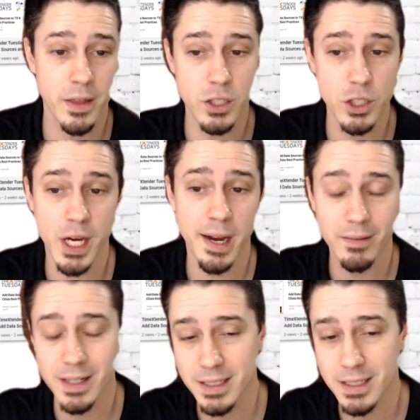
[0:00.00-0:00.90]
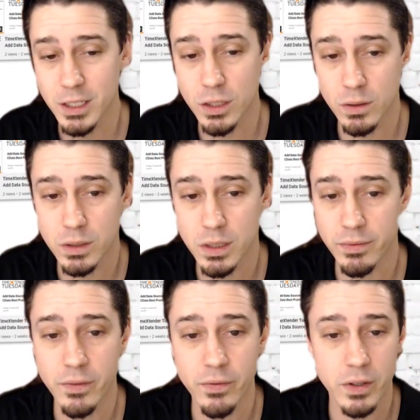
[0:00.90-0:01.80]
This channel is
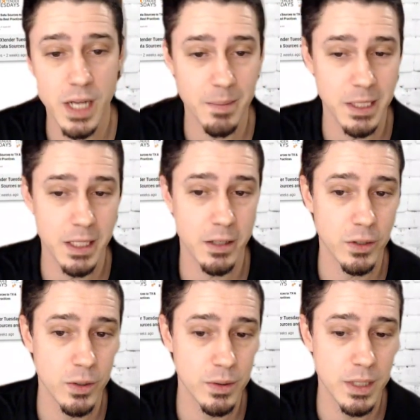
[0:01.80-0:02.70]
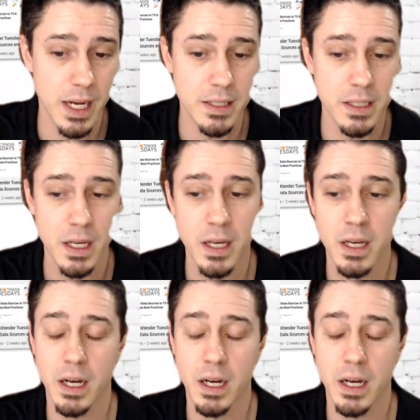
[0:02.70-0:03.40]
exclusively for TimeXtender Tuesdays,